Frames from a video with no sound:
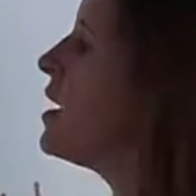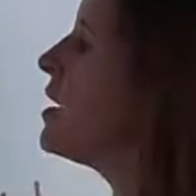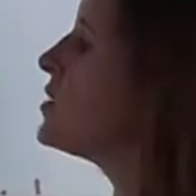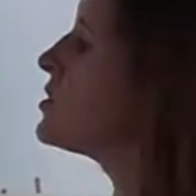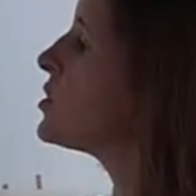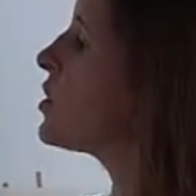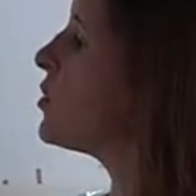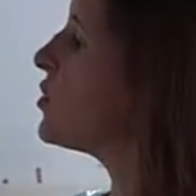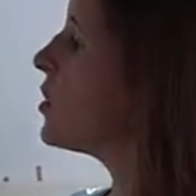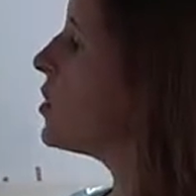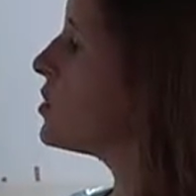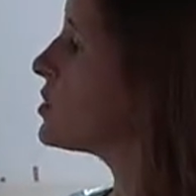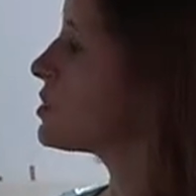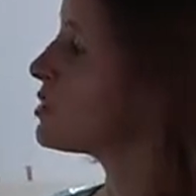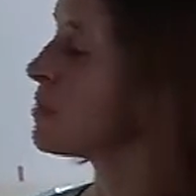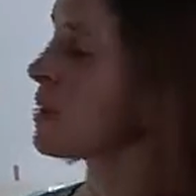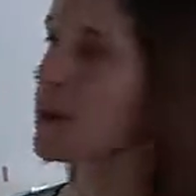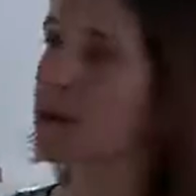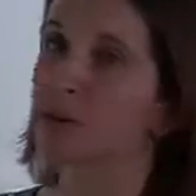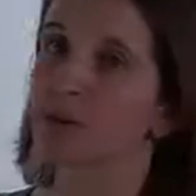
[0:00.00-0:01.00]
So those
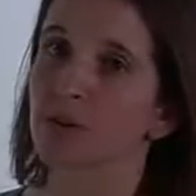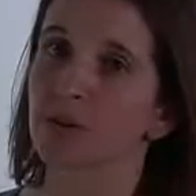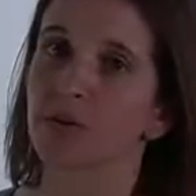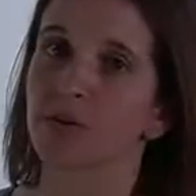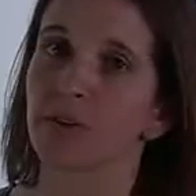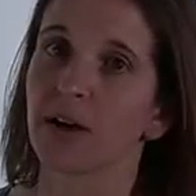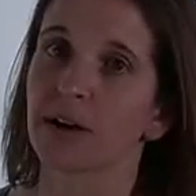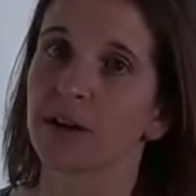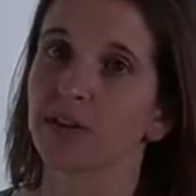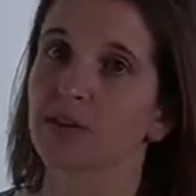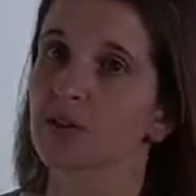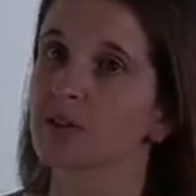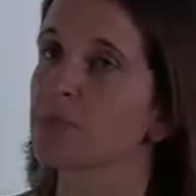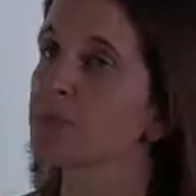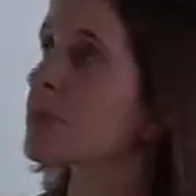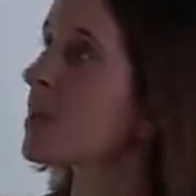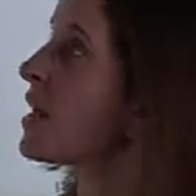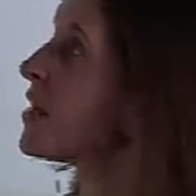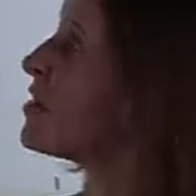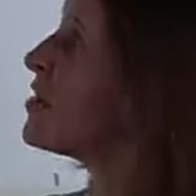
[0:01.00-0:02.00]
are my critical values.
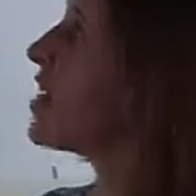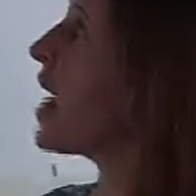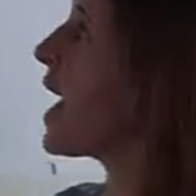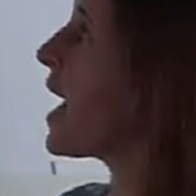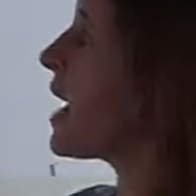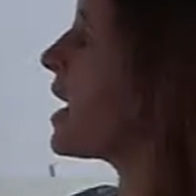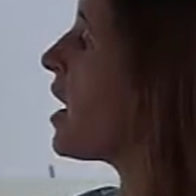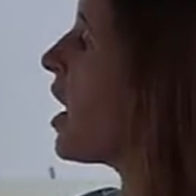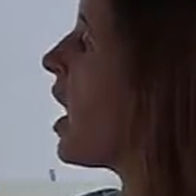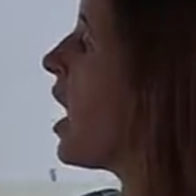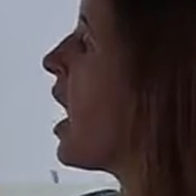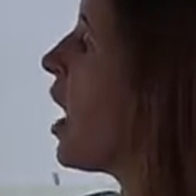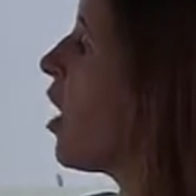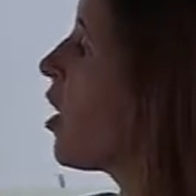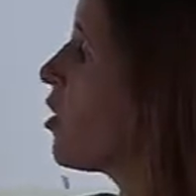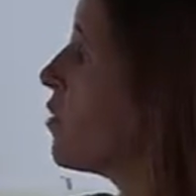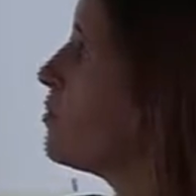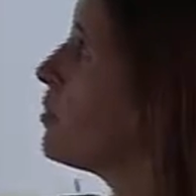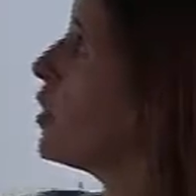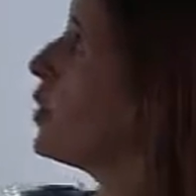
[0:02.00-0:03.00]
They
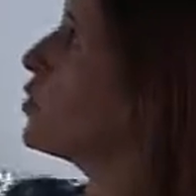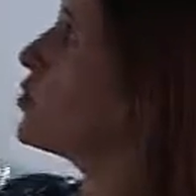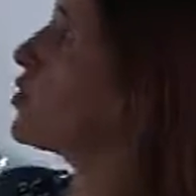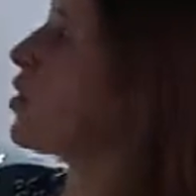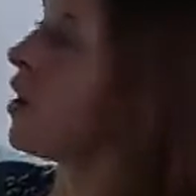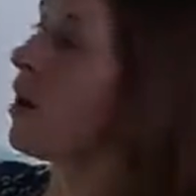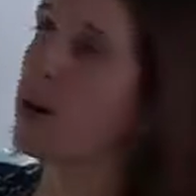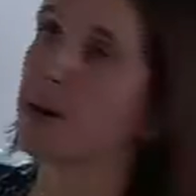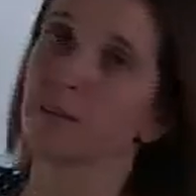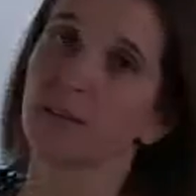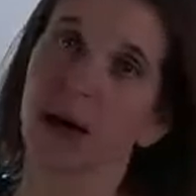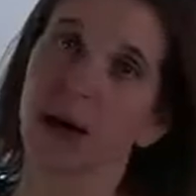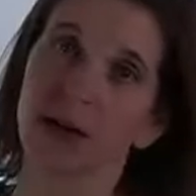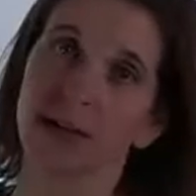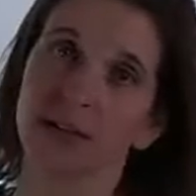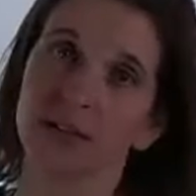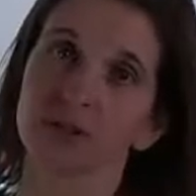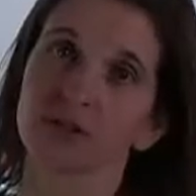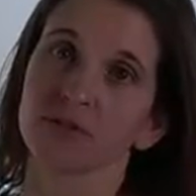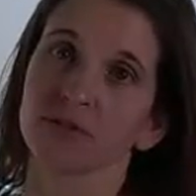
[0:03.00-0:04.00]
are both on my
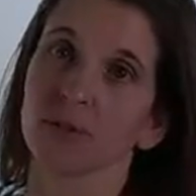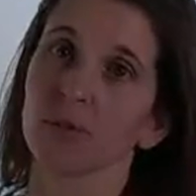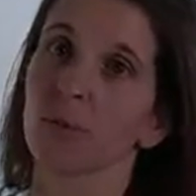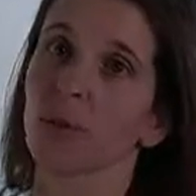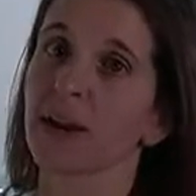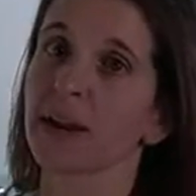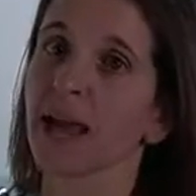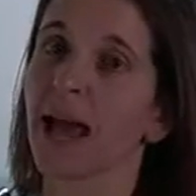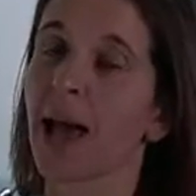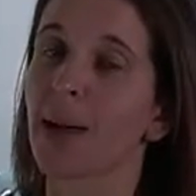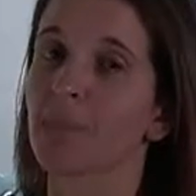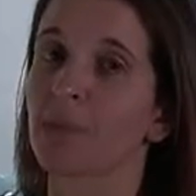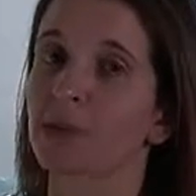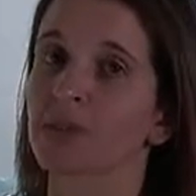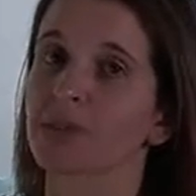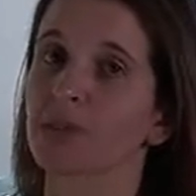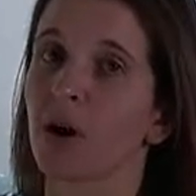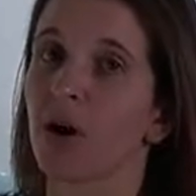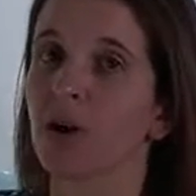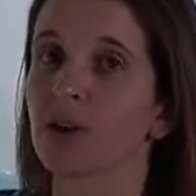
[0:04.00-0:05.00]
interval. One
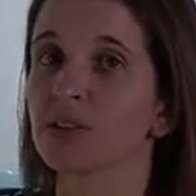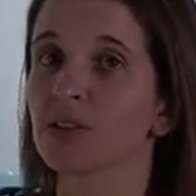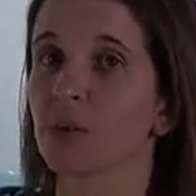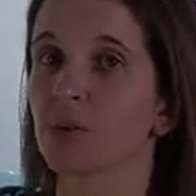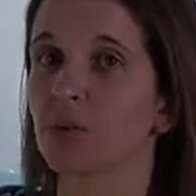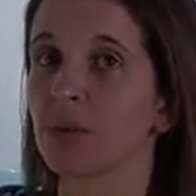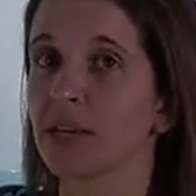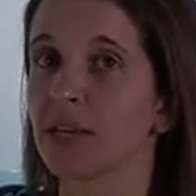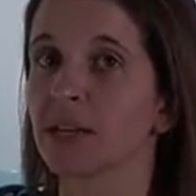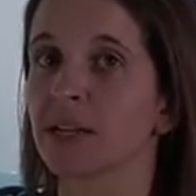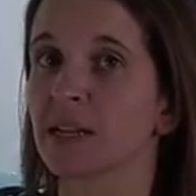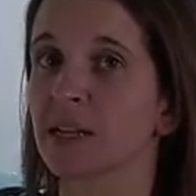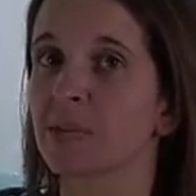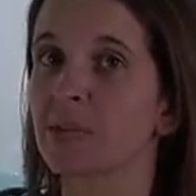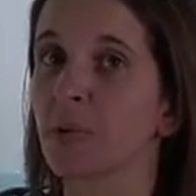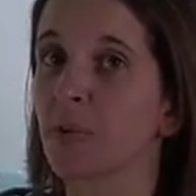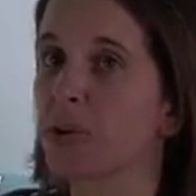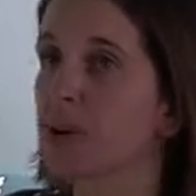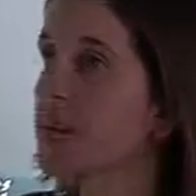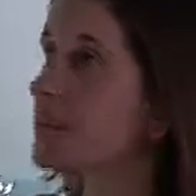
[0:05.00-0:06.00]
happens to also be an
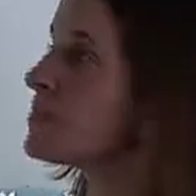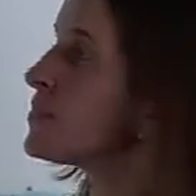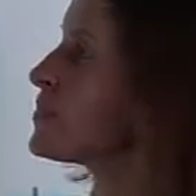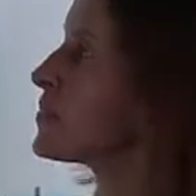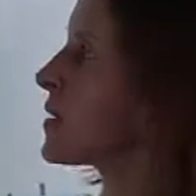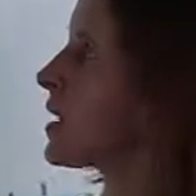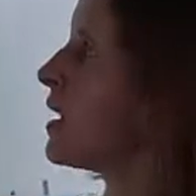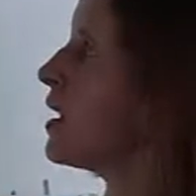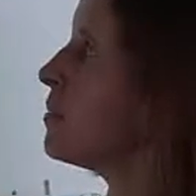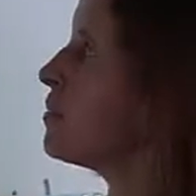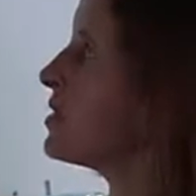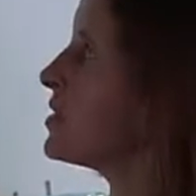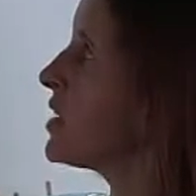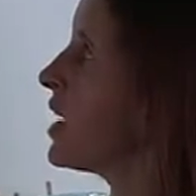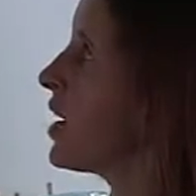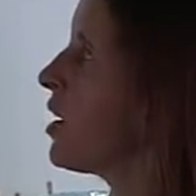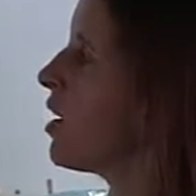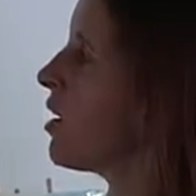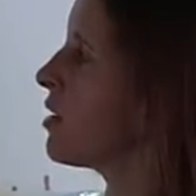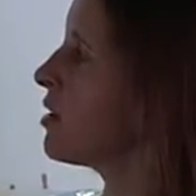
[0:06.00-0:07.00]
endpoint, but
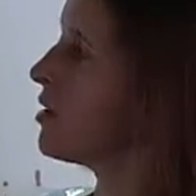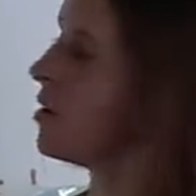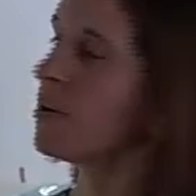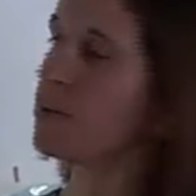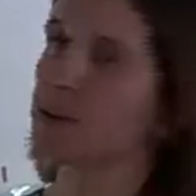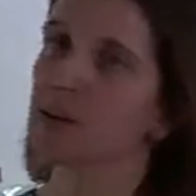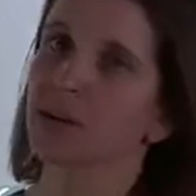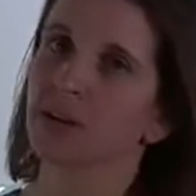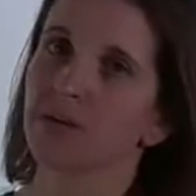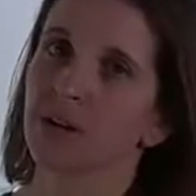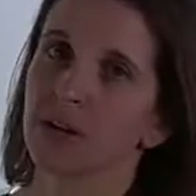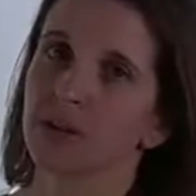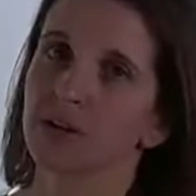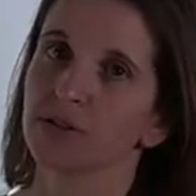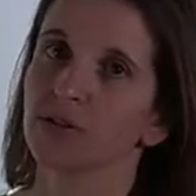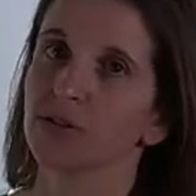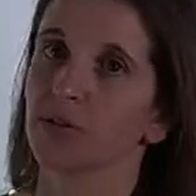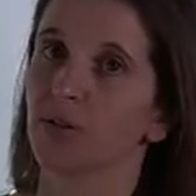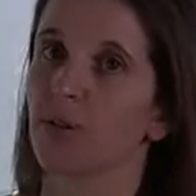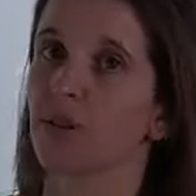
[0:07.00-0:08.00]
they are on the given
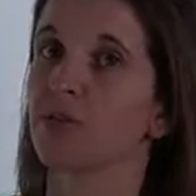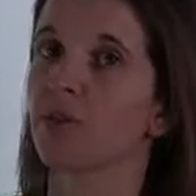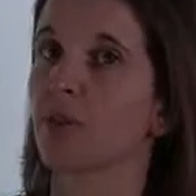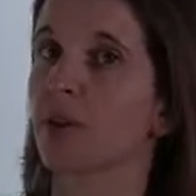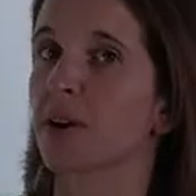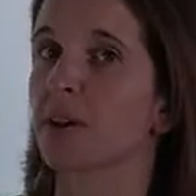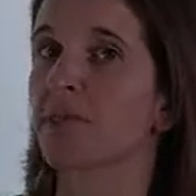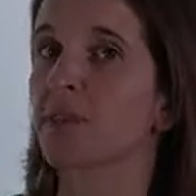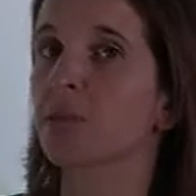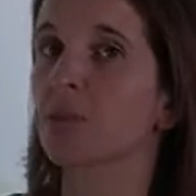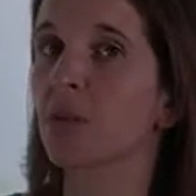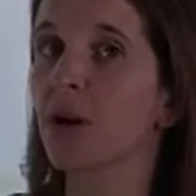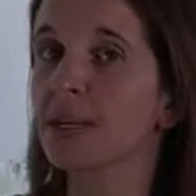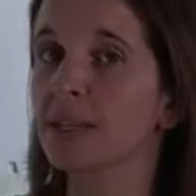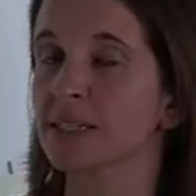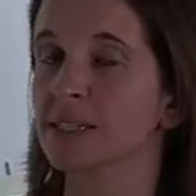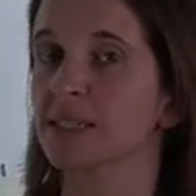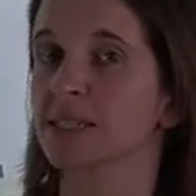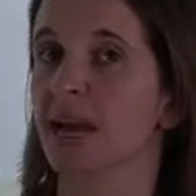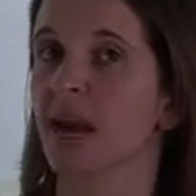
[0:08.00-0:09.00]
interval. If one of them
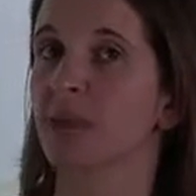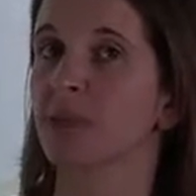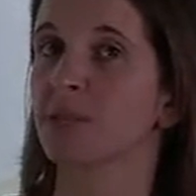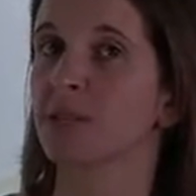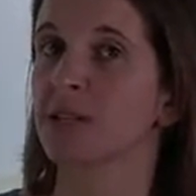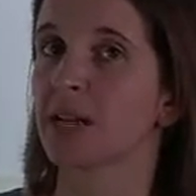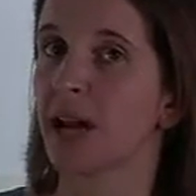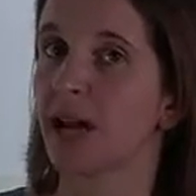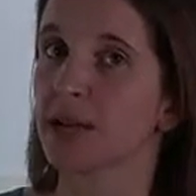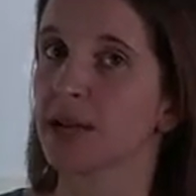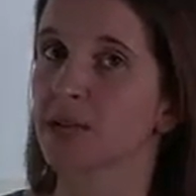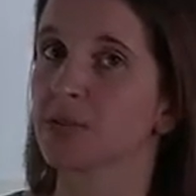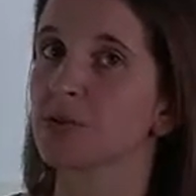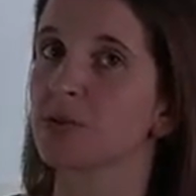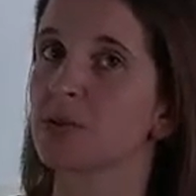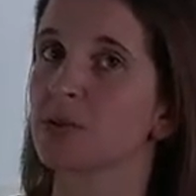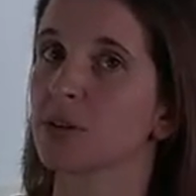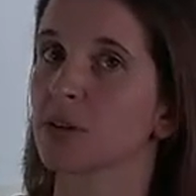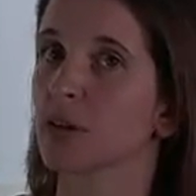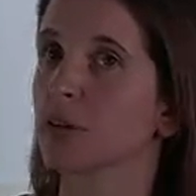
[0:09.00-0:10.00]
wasn't, I would not
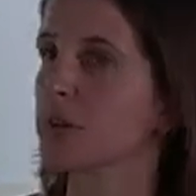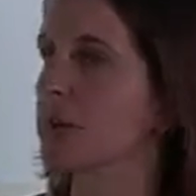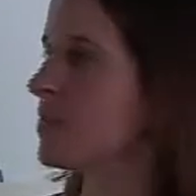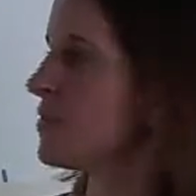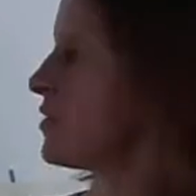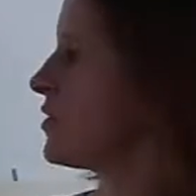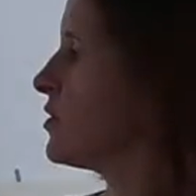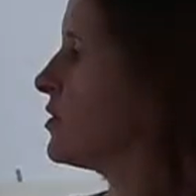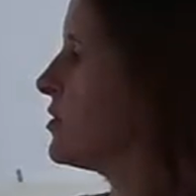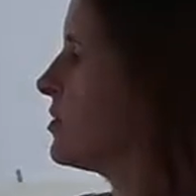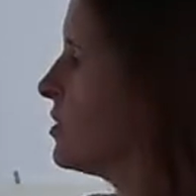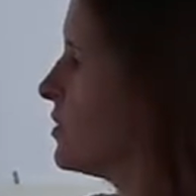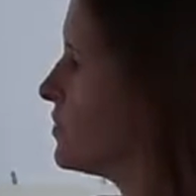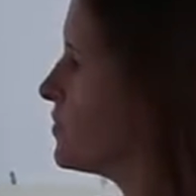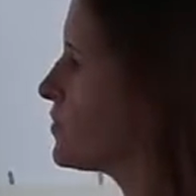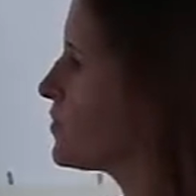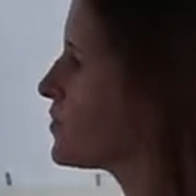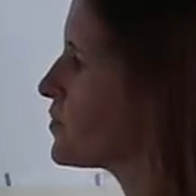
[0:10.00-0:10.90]
include it going further.